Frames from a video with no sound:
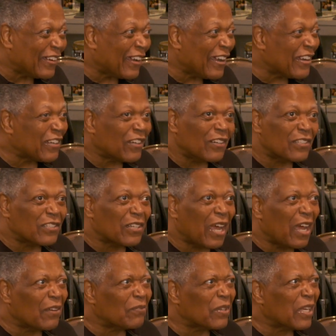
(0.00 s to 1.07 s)
Because
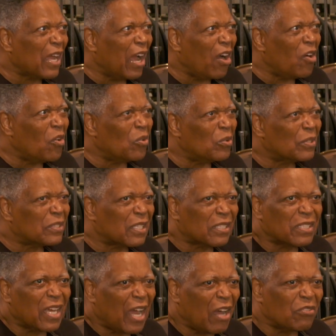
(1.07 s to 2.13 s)
I mean, how old was I?
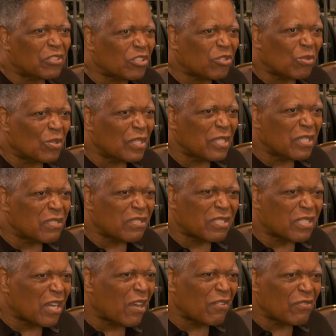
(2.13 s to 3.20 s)
Yeah, I was
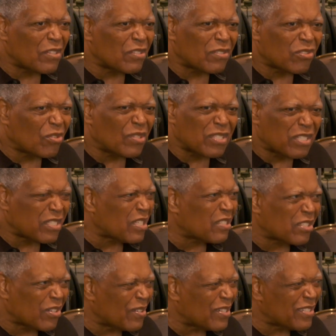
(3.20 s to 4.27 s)
27, 26,
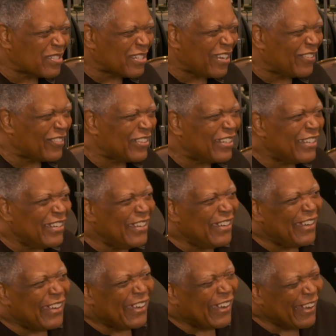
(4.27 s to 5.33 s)
27,
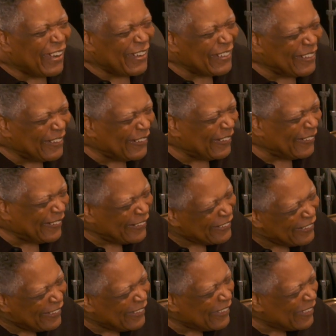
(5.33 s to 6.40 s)
and
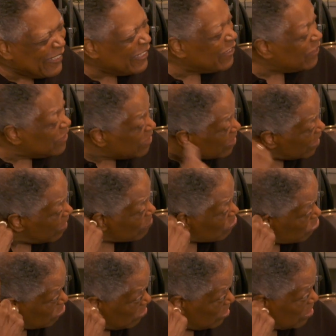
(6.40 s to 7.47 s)
he said,
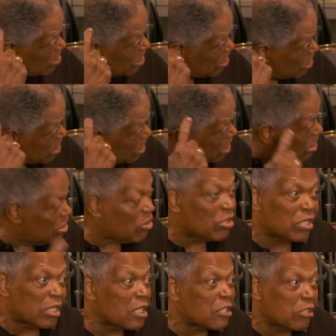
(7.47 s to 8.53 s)
"This is
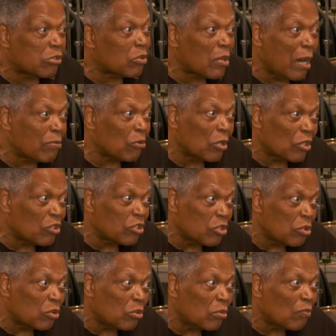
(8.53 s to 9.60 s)
what I'm going to
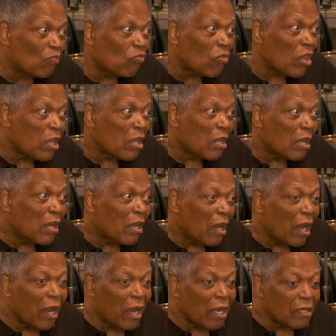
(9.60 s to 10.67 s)
do,"
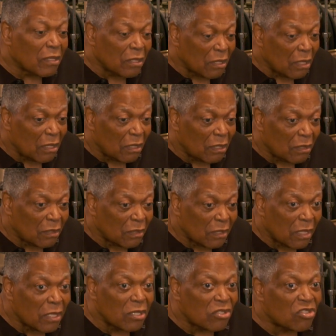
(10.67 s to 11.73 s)
and
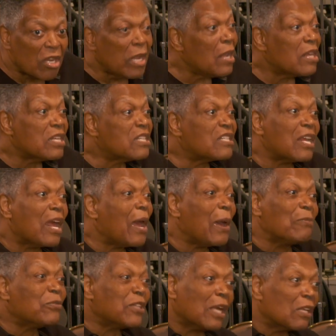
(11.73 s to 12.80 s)
he said,
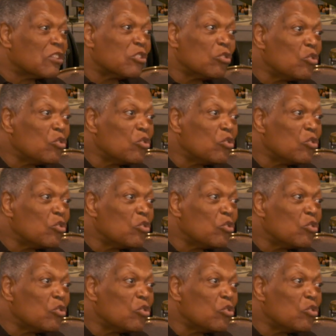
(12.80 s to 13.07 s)
"I'm telling you